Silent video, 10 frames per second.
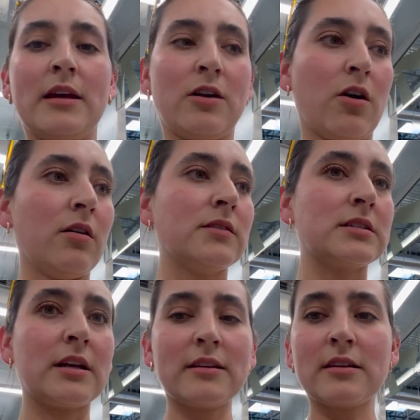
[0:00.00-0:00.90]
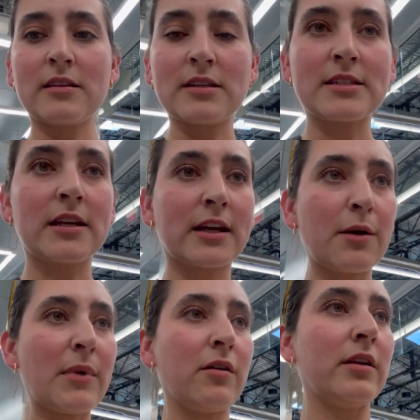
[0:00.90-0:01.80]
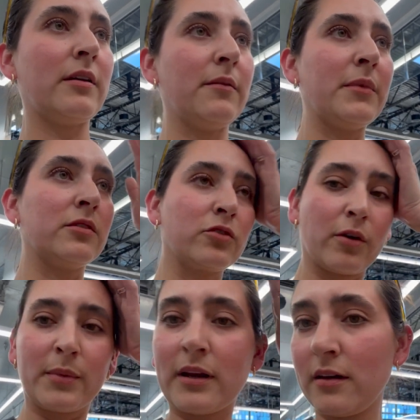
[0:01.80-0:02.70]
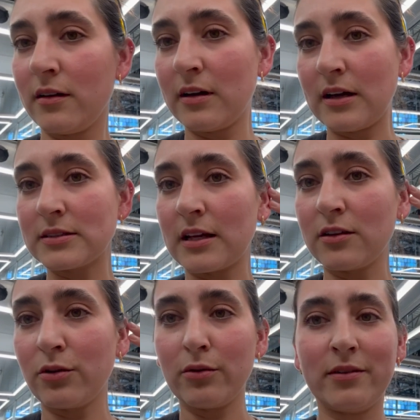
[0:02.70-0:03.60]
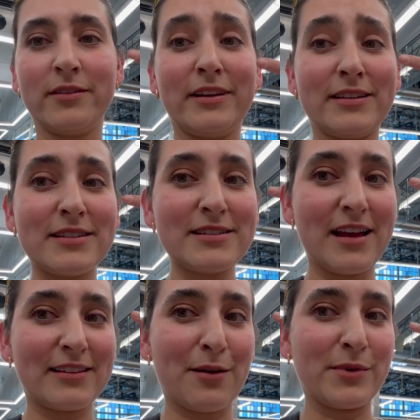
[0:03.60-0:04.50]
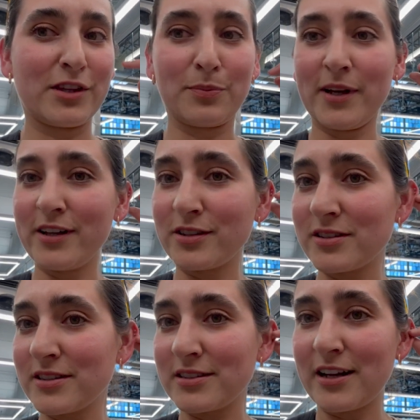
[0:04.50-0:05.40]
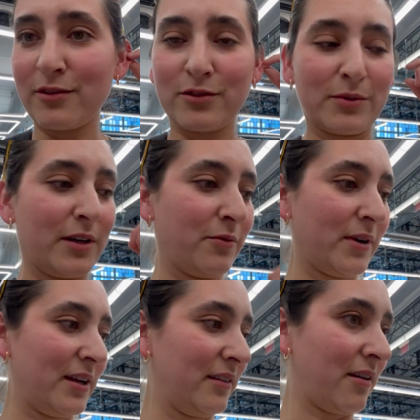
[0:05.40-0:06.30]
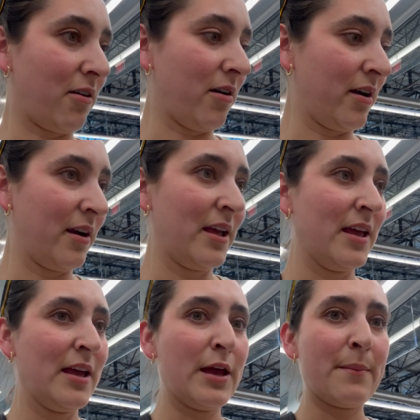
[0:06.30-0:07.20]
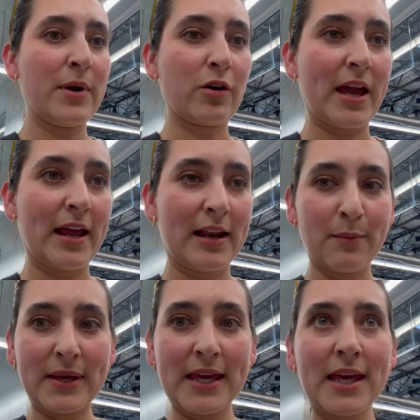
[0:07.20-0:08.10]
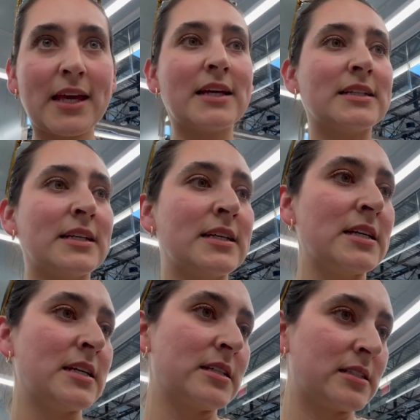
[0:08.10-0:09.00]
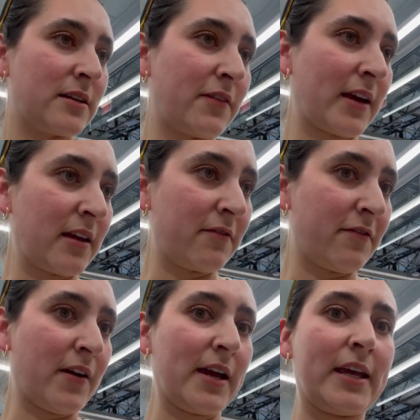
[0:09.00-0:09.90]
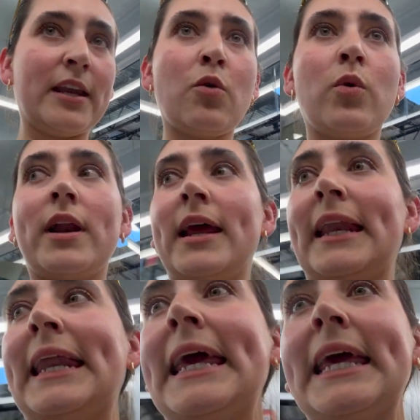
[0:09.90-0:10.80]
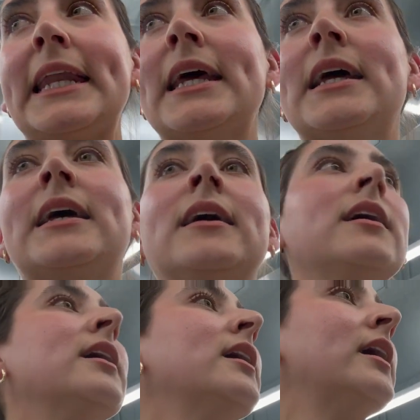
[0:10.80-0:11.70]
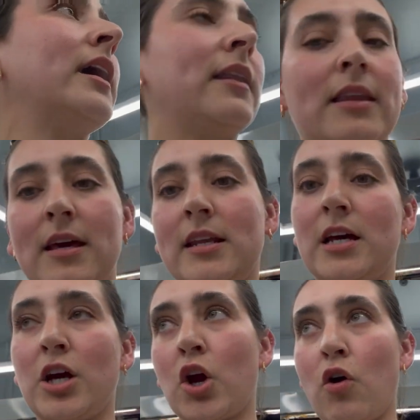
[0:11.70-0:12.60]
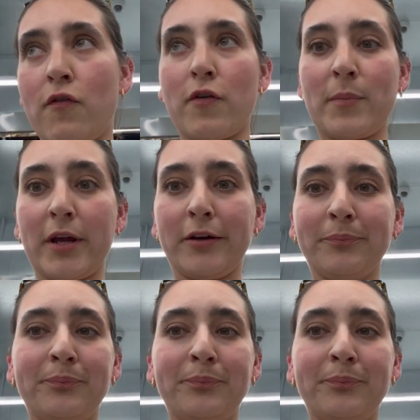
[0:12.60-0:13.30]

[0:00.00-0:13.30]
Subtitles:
then all of a sudden the sun came out, and me estoy, mira, asando. This is not that much blush. It's just that I was really red in the car. But okay, let me see if I can find what I need, and then go from there.